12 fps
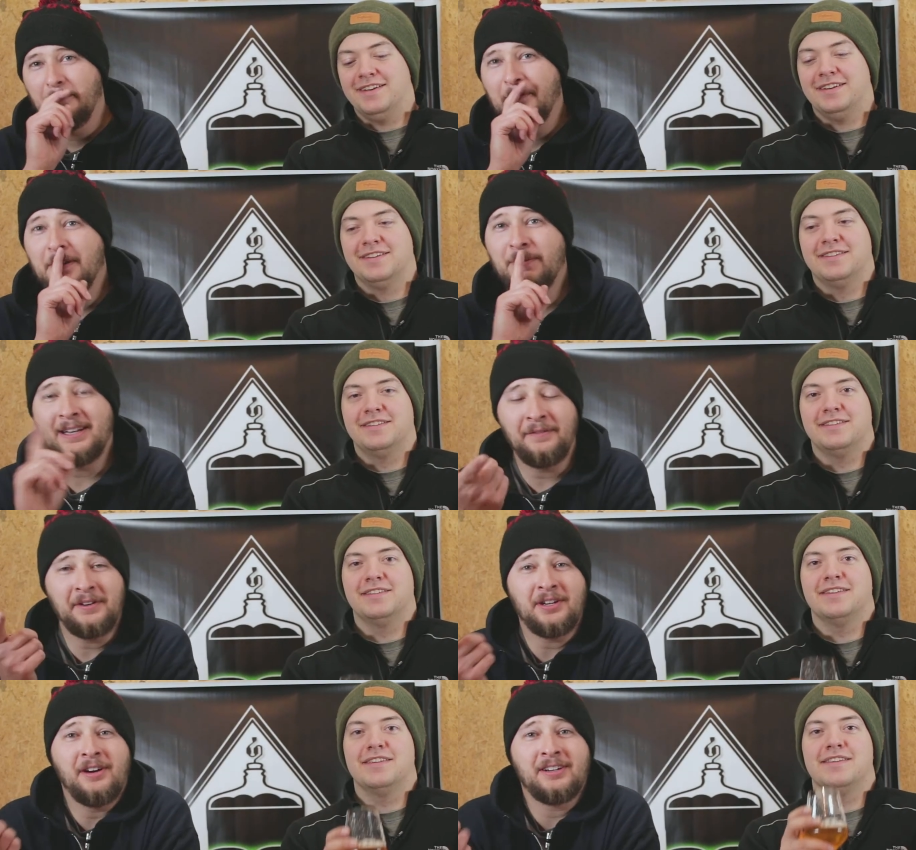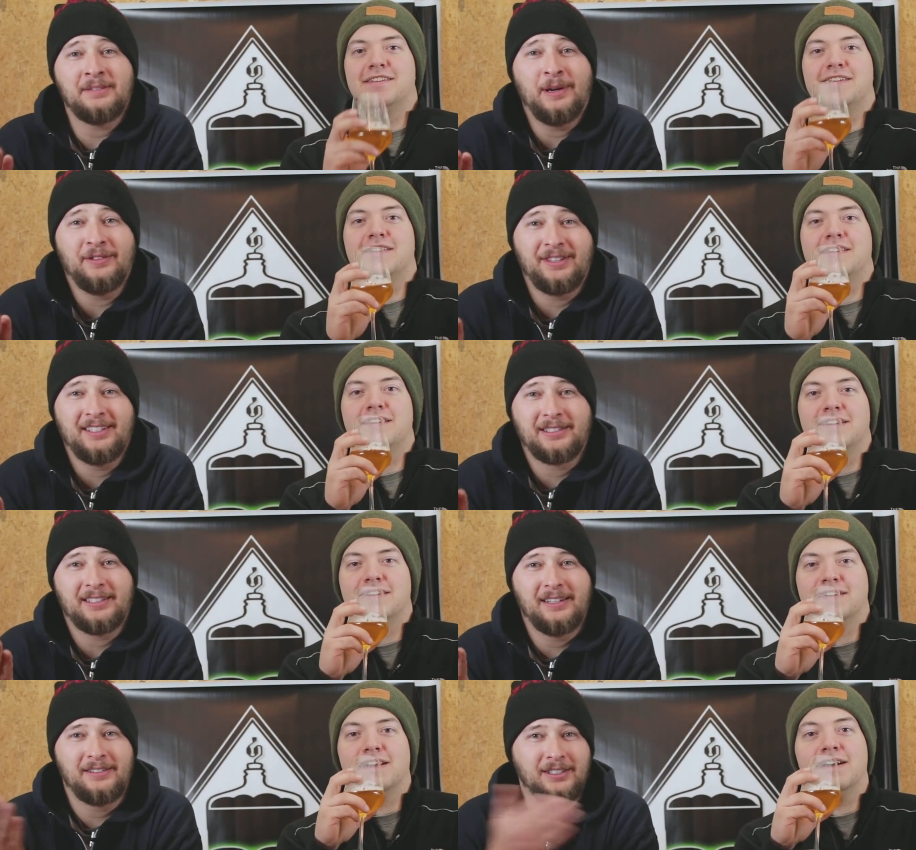Speaker 1: we never talked about
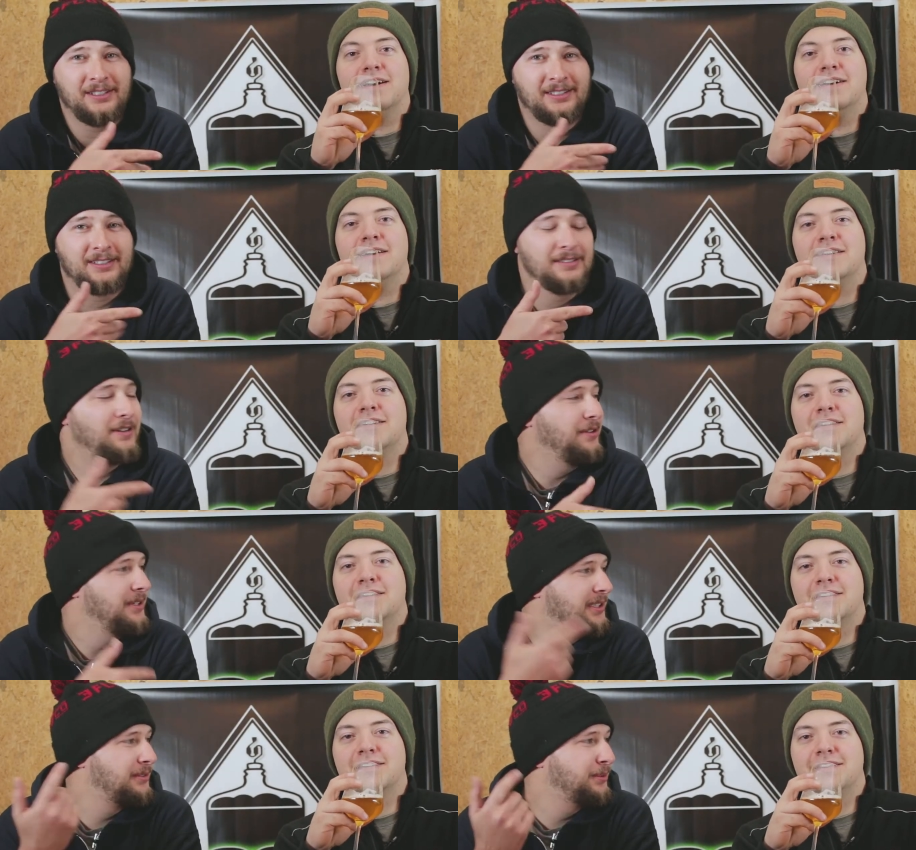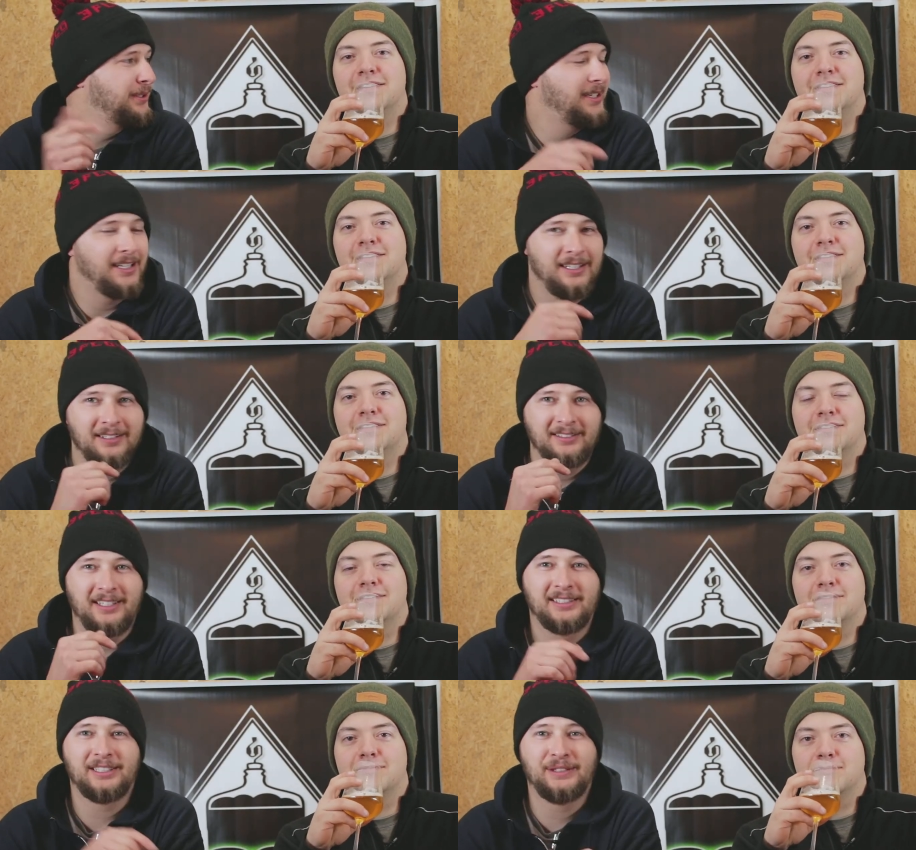this. I just noticed one day he
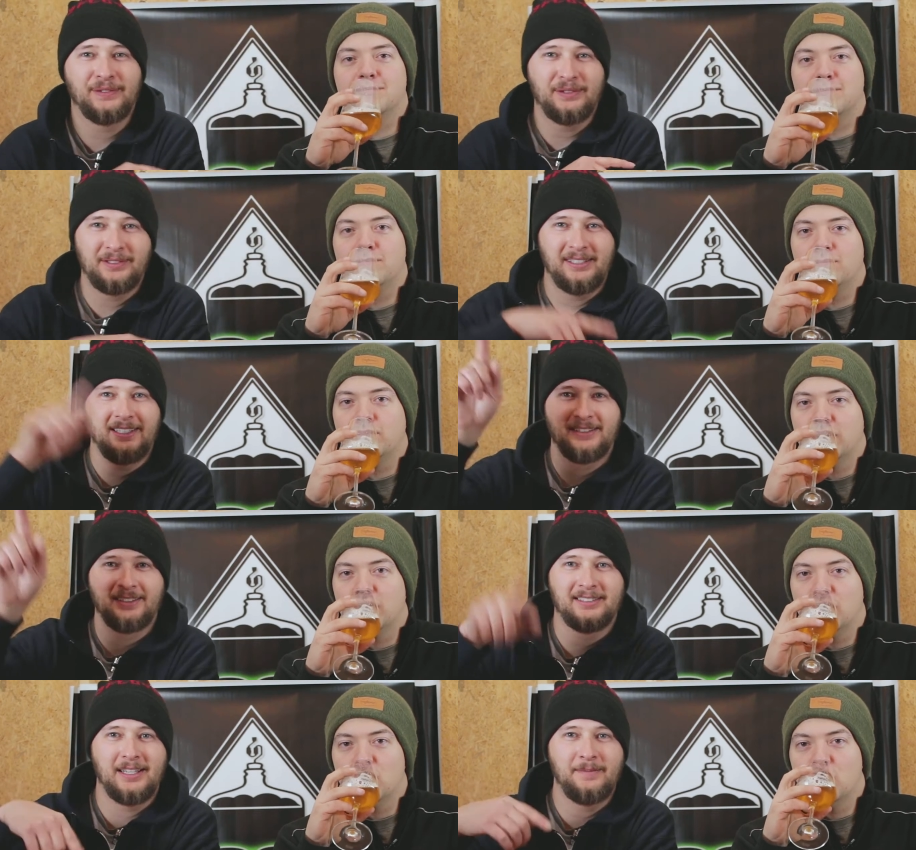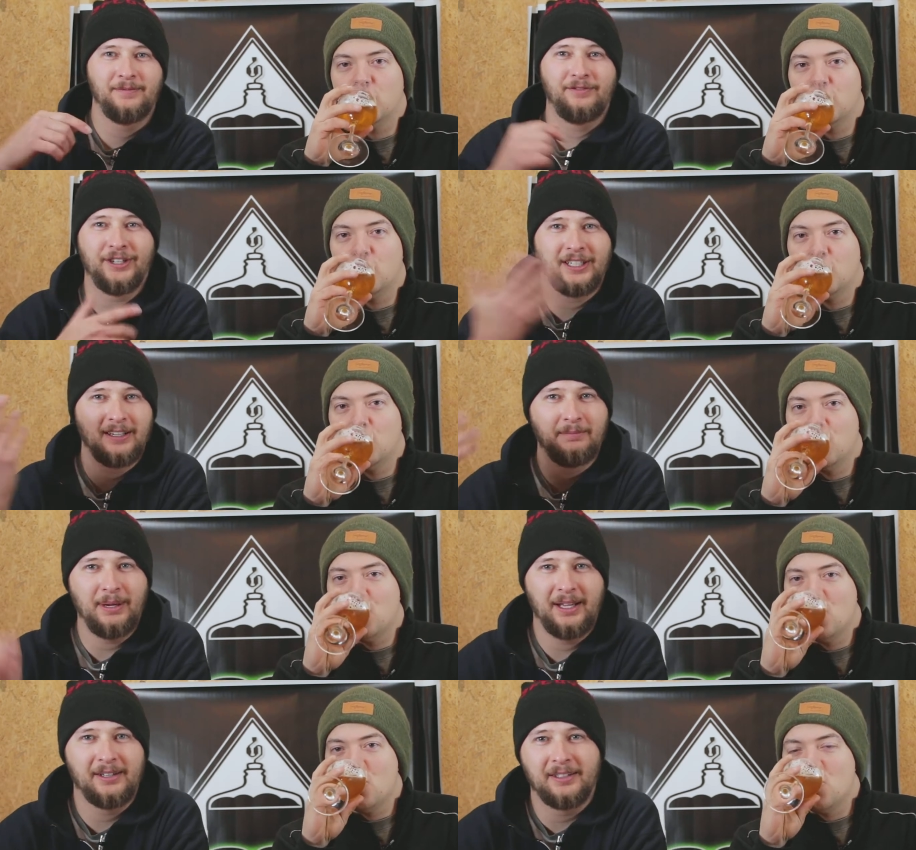unlocked his phone and he has the same fucking
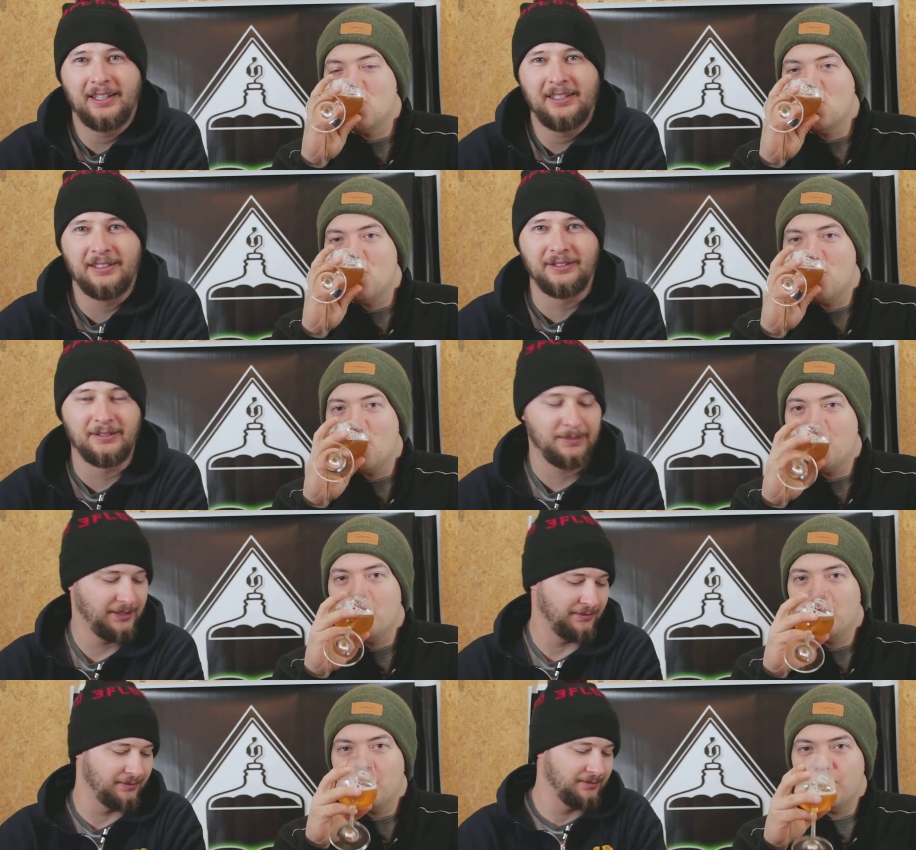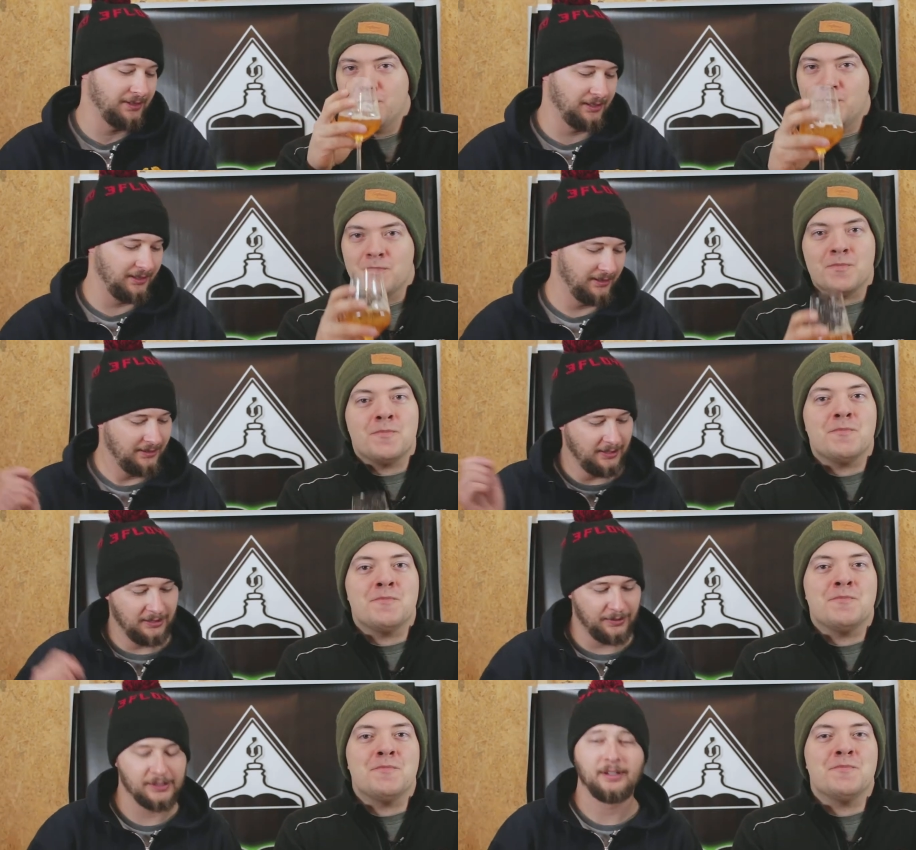pattern I do on my phone.
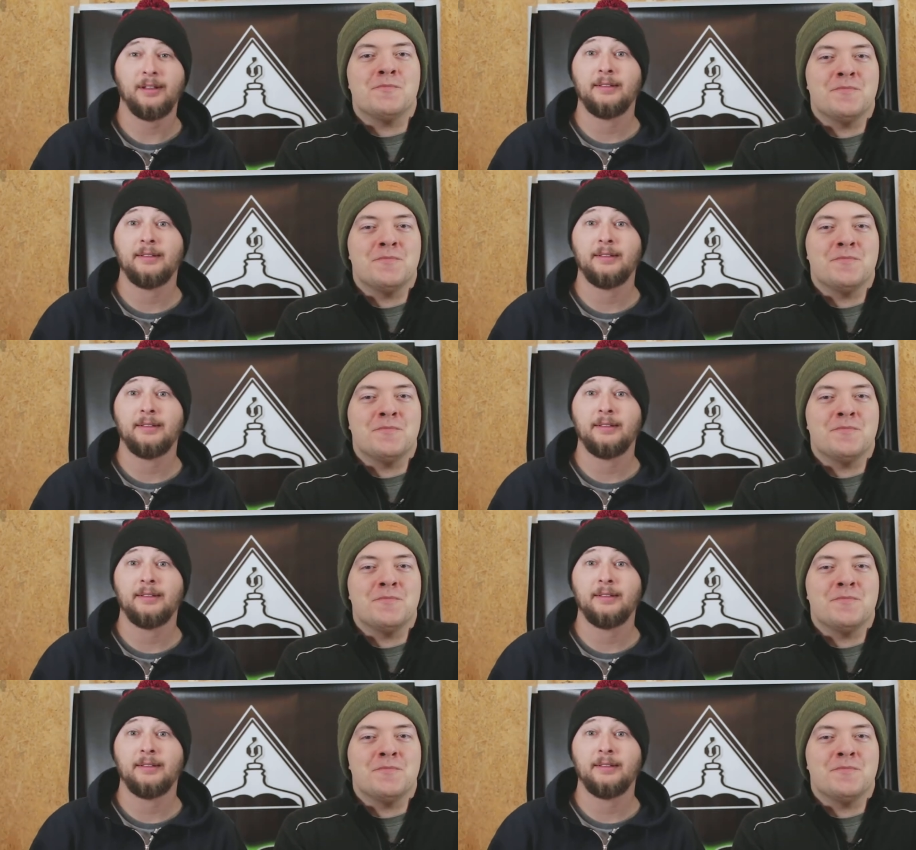Okay.